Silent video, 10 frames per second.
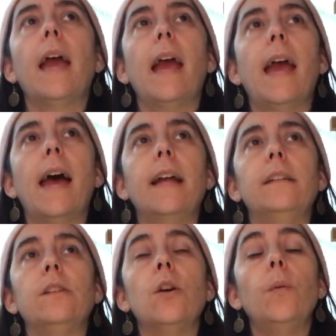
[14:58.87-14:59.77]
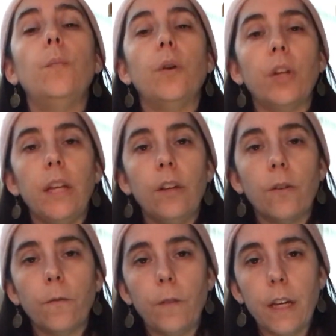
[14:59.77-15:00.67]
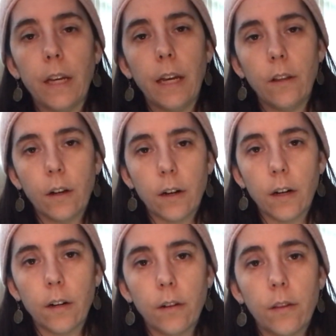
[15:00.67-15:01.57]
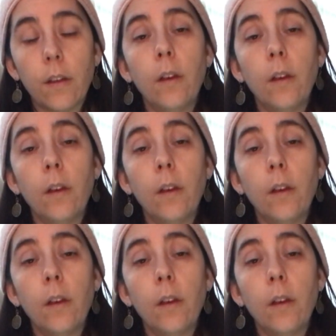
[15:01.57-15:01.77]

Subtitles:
and putting your feet in the earth,